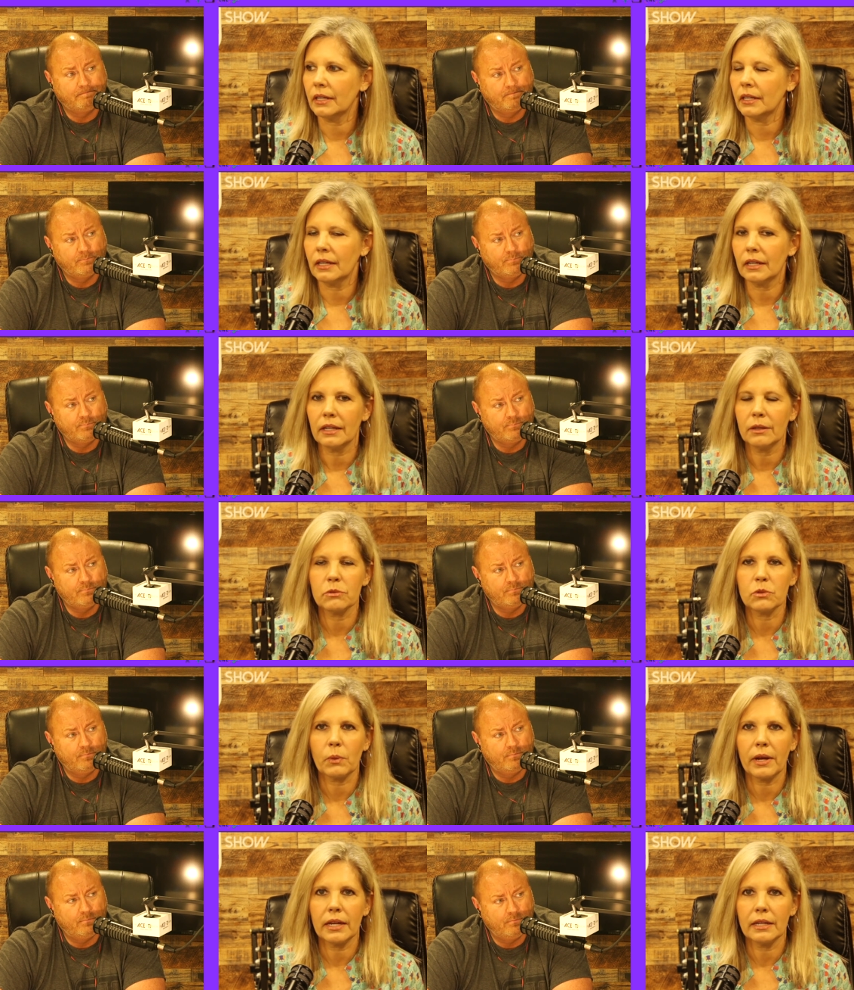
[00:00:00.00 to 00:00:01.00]
Speaker 1: that day. It was
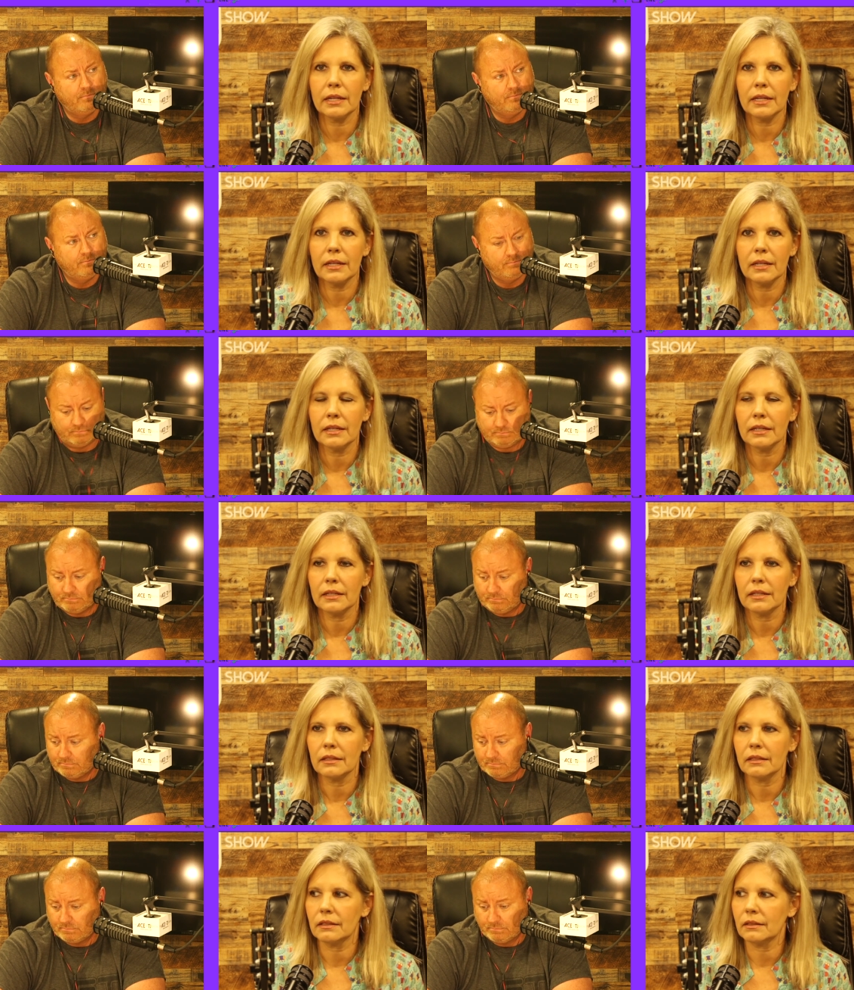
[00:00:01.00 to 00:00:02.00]
rainy.
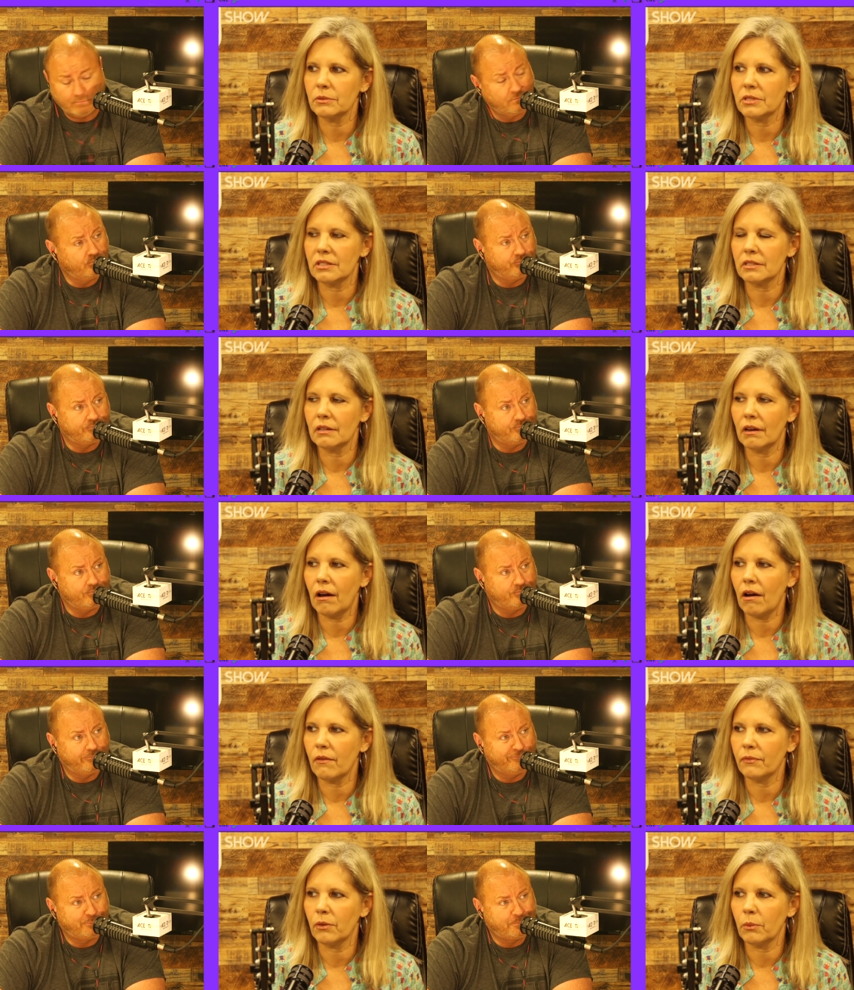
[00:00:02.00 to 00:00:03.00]
It was
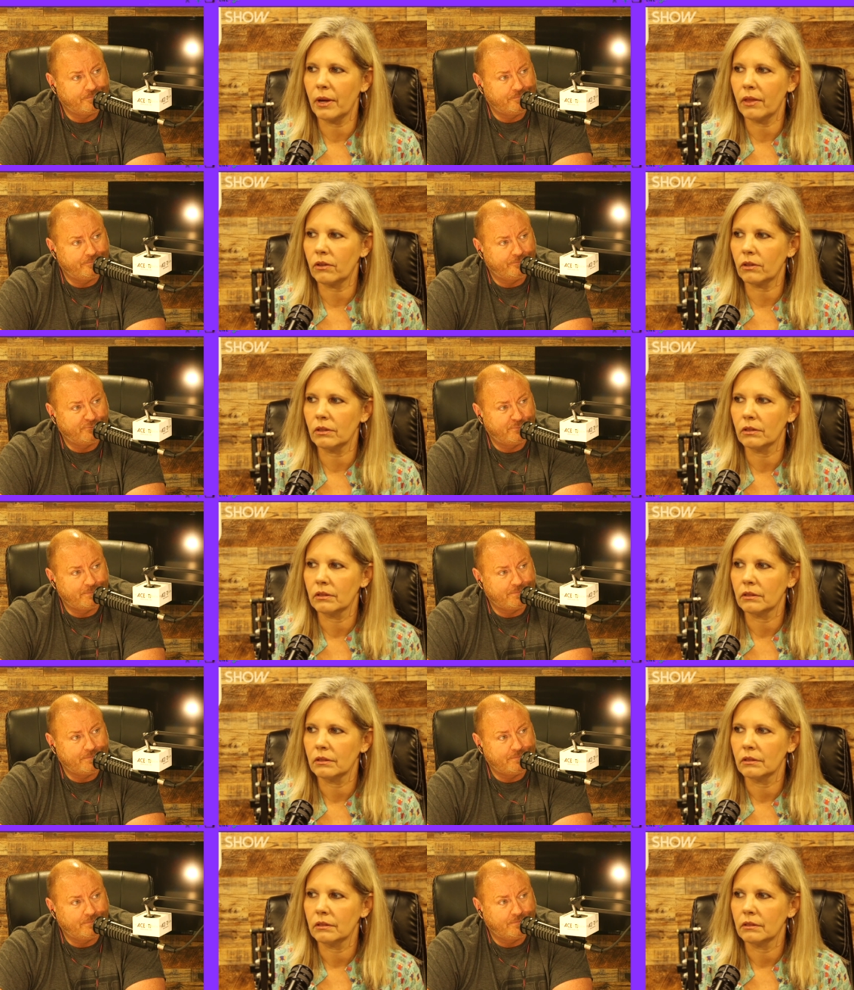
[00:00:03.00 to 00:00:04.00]
awful weather.
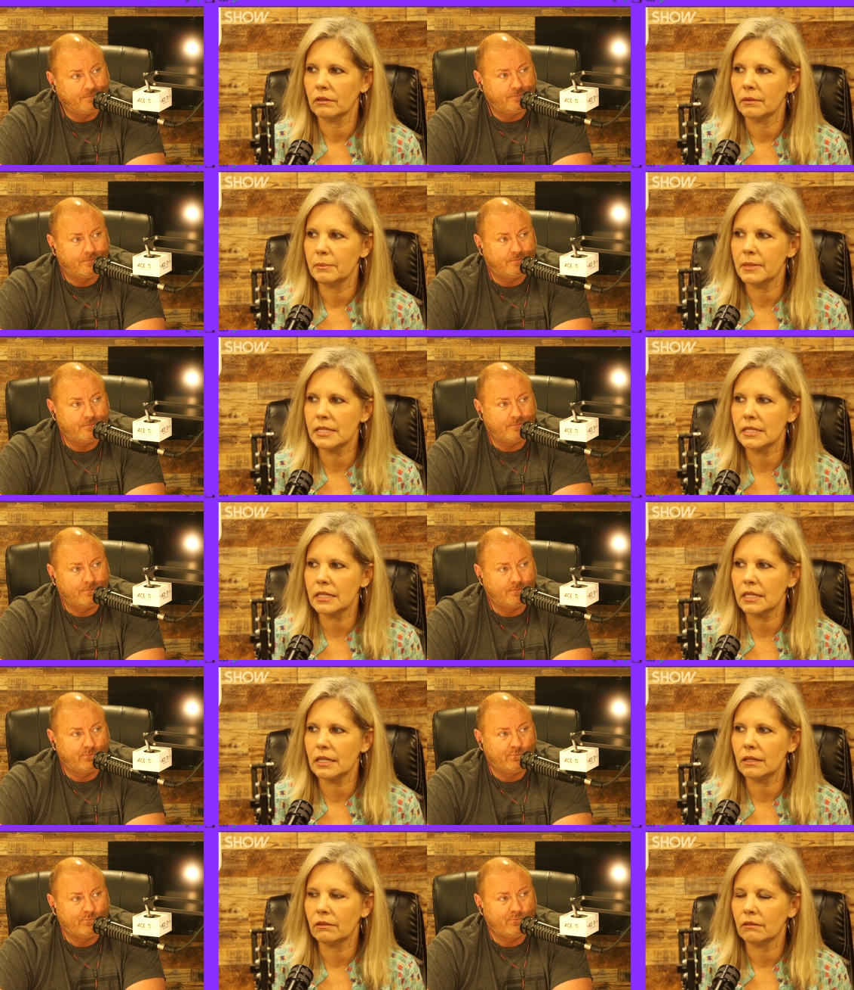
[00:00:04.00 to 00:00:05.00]

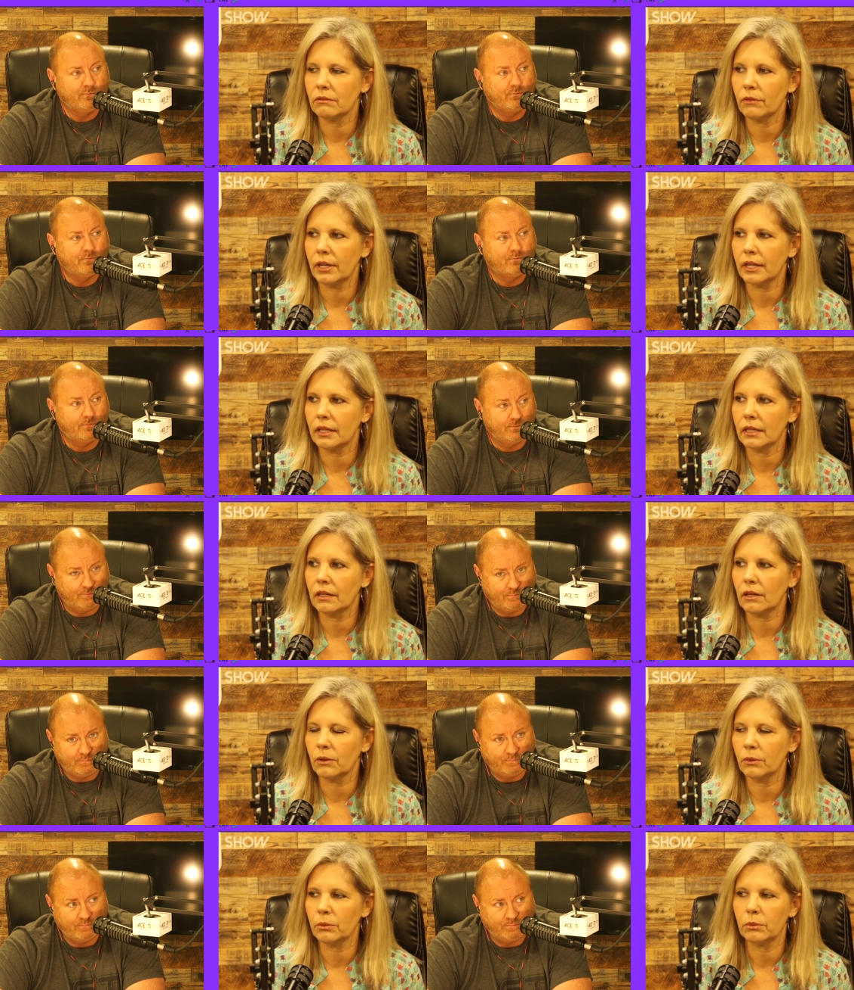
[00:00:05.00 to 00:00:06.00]
Misty, rain,
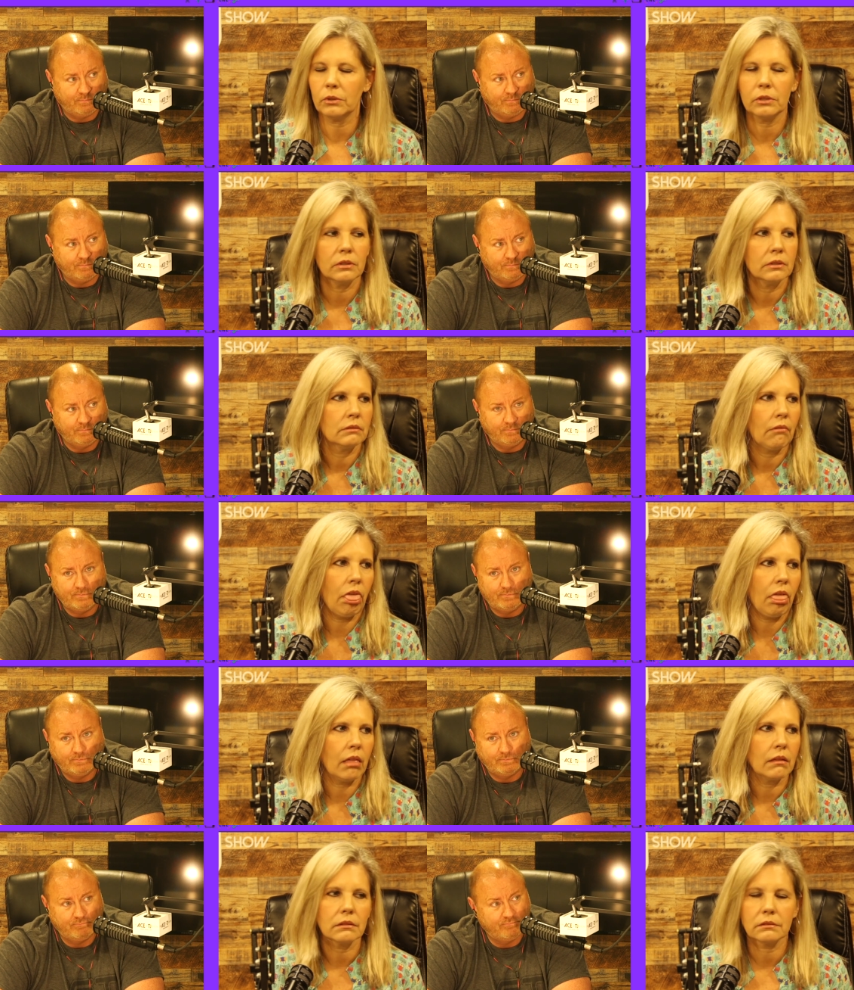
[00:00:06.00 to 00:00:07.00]
Speaker 2: cold. Mm-hmm.
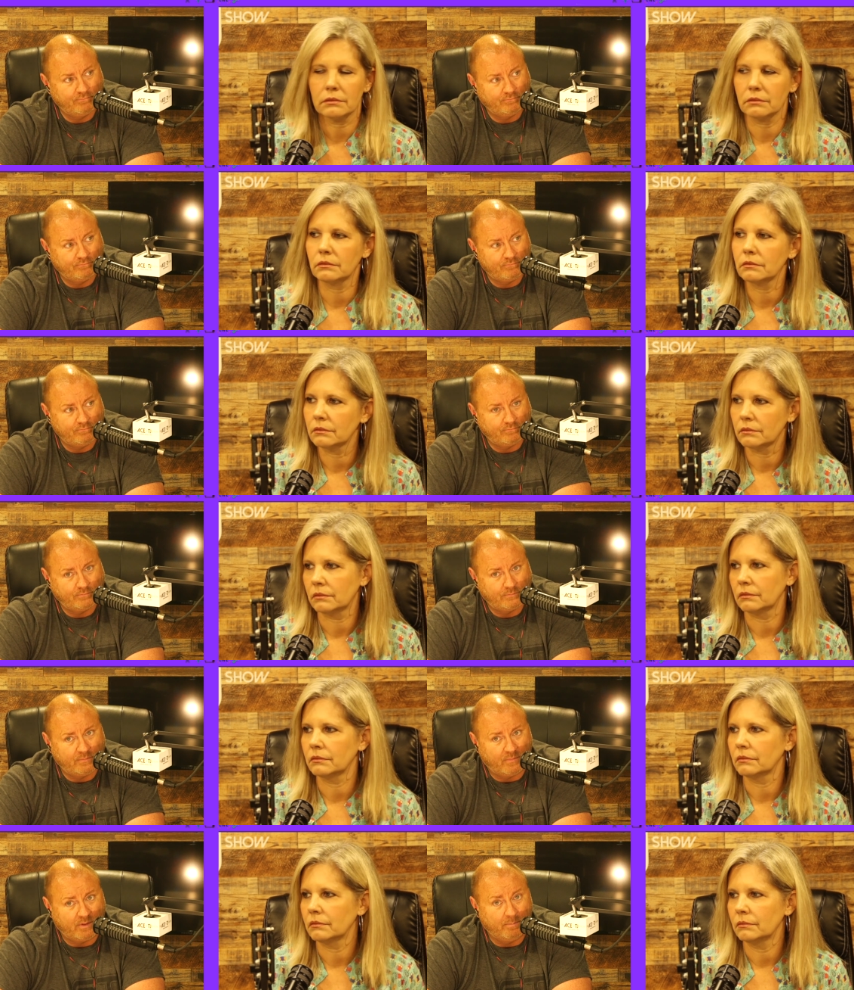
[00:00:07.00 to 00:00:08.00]

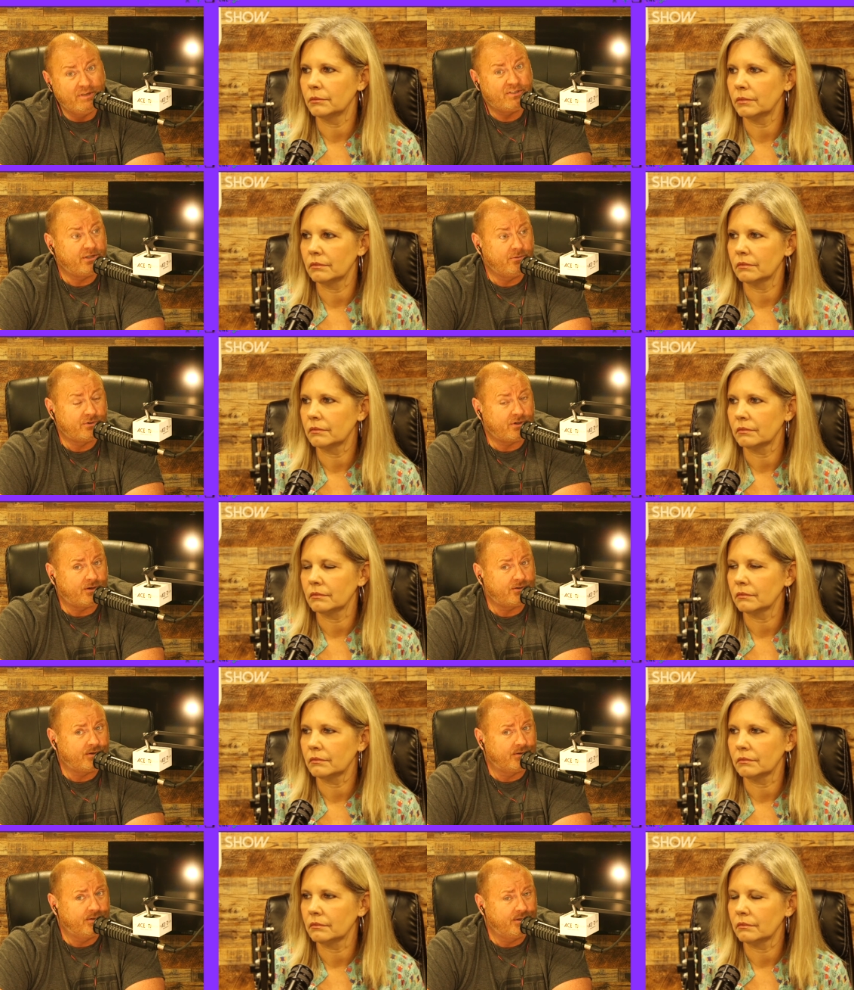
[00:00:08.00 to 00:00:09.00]
Misty was
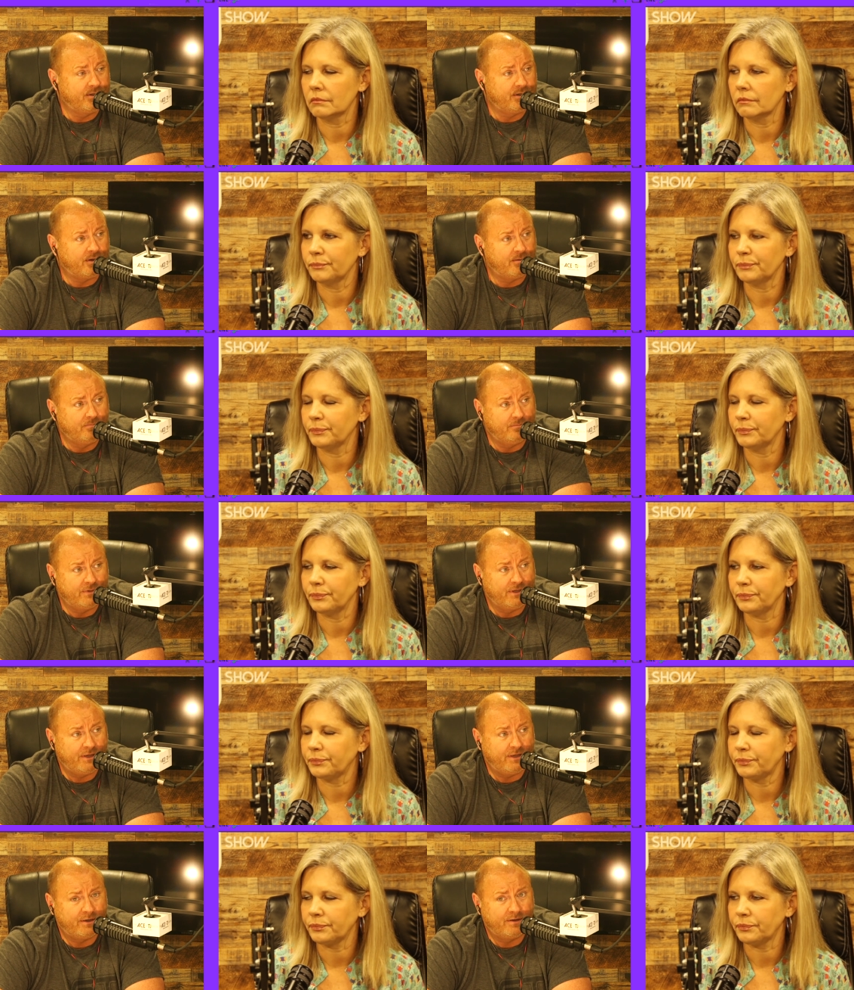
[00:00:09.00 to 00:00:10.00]
also the
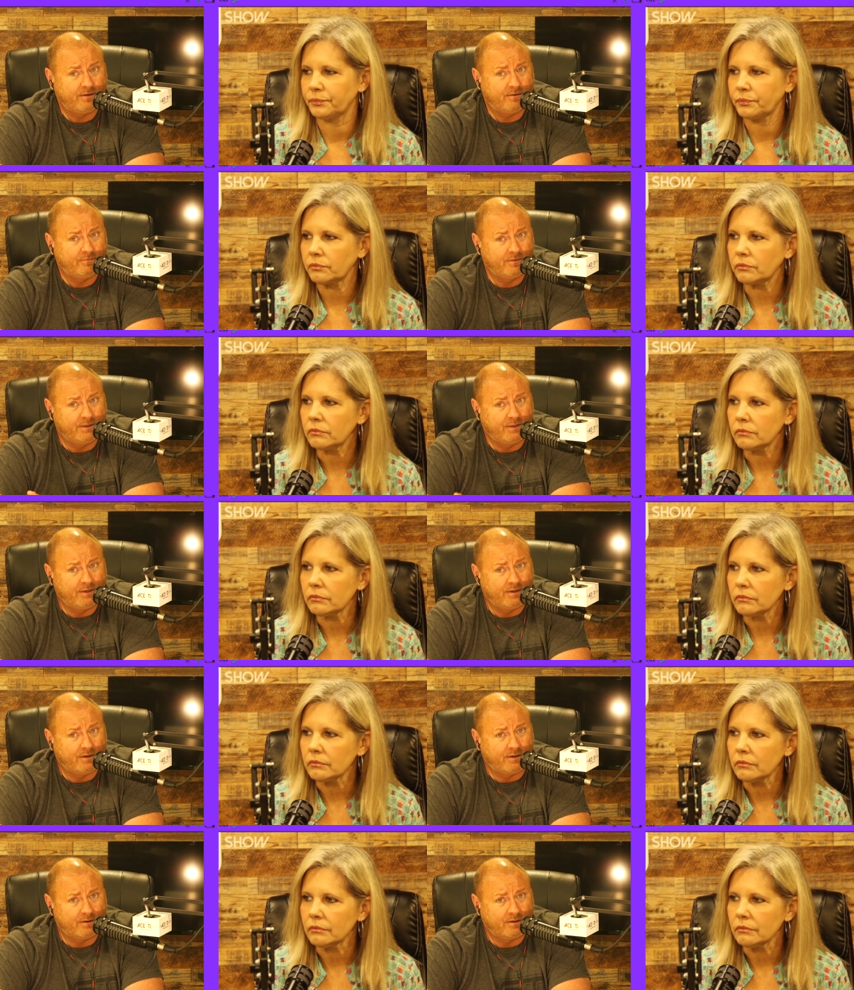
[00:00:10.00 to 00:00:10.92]
head of the